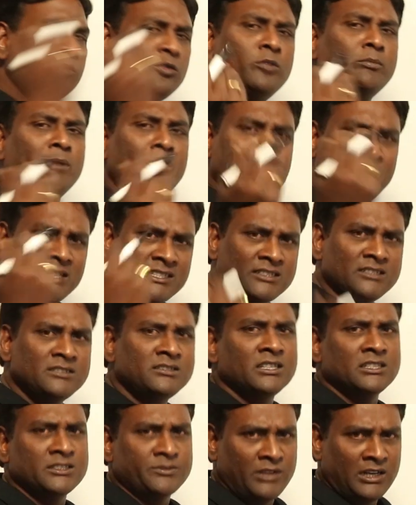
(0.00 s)
you know my machine
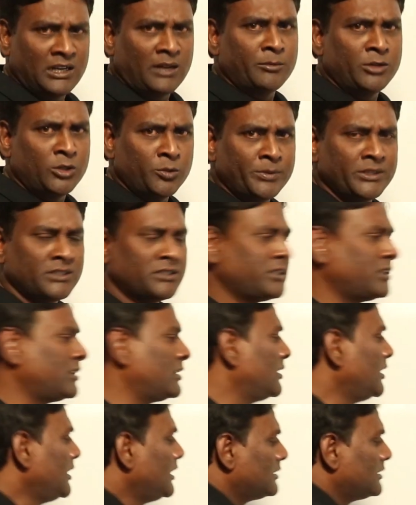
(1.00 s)
sense will come into picture,